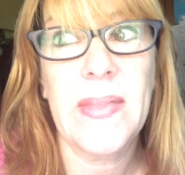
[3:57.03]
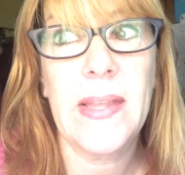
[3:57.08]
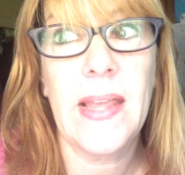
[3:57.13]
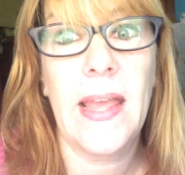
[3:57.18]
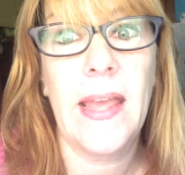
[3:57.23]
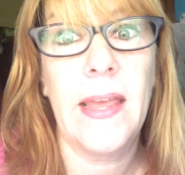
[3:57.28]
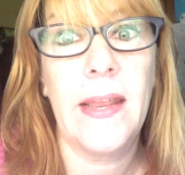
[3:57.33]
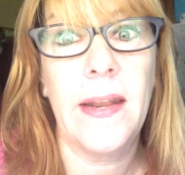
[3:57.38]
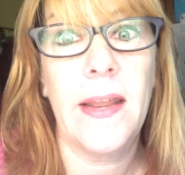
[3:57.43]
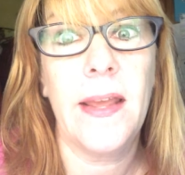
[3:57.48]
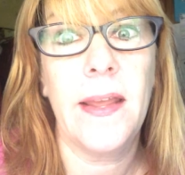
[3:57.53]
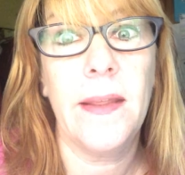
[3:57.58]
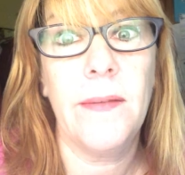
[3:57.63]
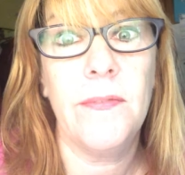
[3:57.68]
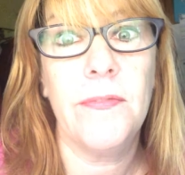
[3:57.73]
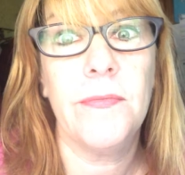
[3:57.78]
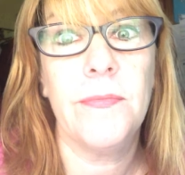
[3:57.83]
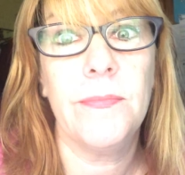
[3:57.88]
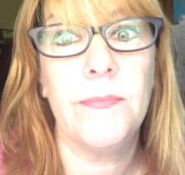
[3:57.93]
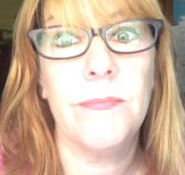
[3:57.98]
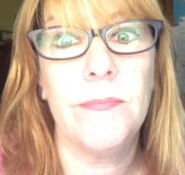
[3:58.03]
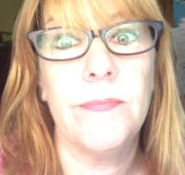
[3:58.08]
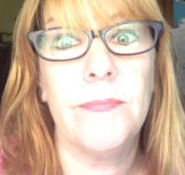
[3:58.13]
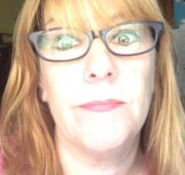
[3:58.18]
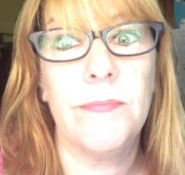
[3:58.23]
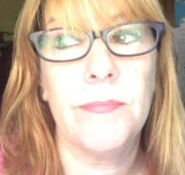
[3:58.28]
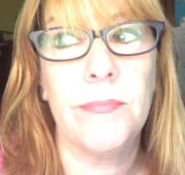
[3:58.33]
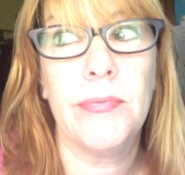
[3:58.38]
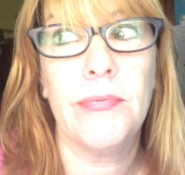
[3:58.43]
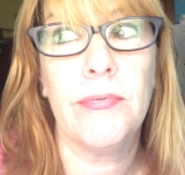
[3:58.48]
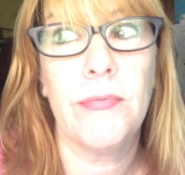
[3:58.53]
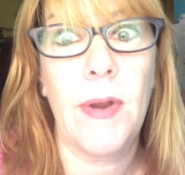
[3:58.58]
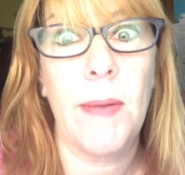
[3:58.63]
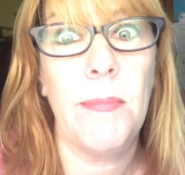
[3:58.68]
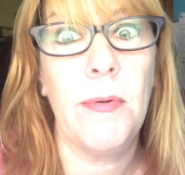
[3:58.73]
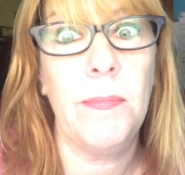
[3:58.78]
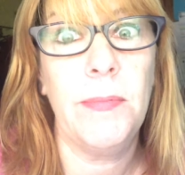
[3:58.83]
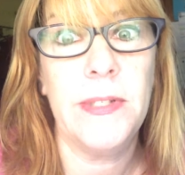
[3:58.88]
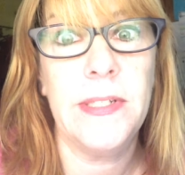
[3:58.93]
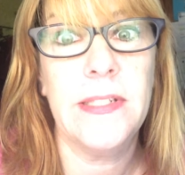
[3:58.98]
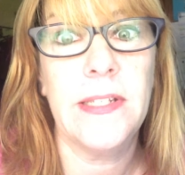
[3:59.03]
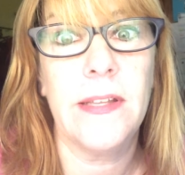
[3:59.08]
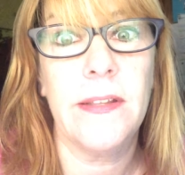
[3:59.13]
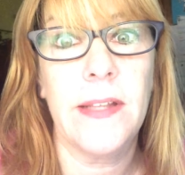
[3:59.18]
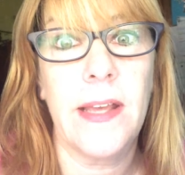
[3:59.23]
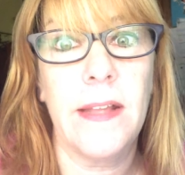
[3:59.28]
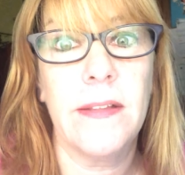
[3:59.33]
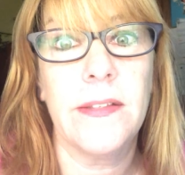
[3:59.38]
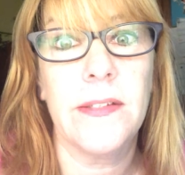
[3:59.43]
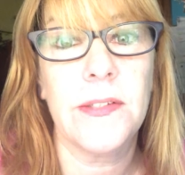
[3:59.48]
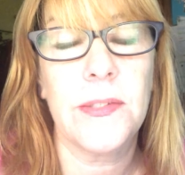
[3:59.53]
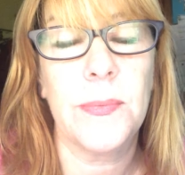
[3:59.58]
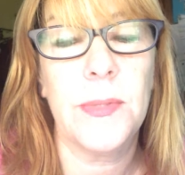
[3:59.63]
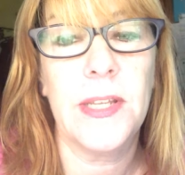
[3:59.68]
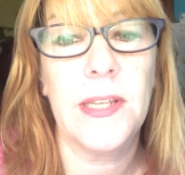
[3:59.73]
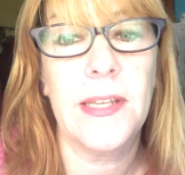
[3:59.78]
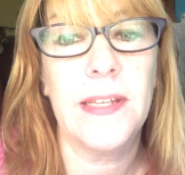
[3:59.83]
And I've probably done that this week,